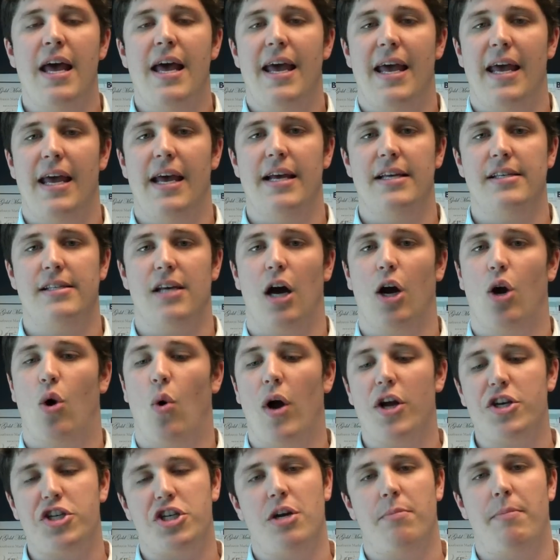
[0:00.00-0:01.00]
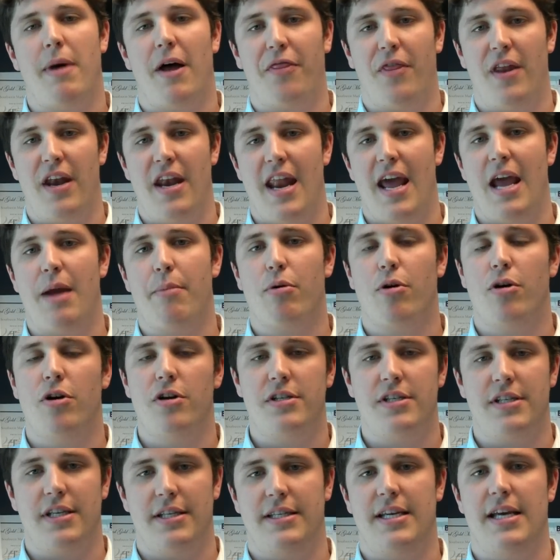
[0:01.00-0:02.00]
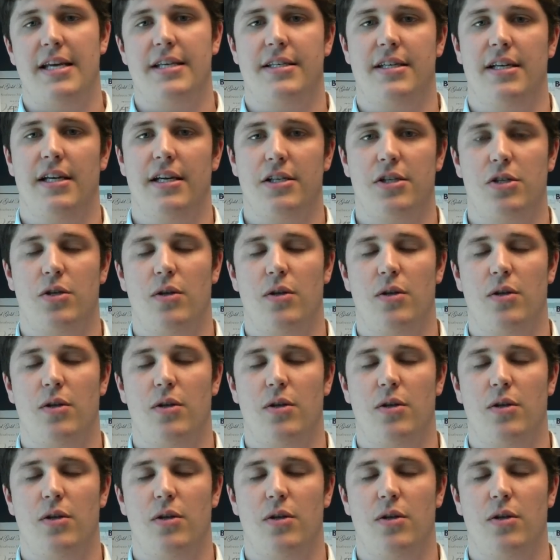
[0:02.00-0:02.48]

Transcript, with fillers: is a question about the neighborhood statistics.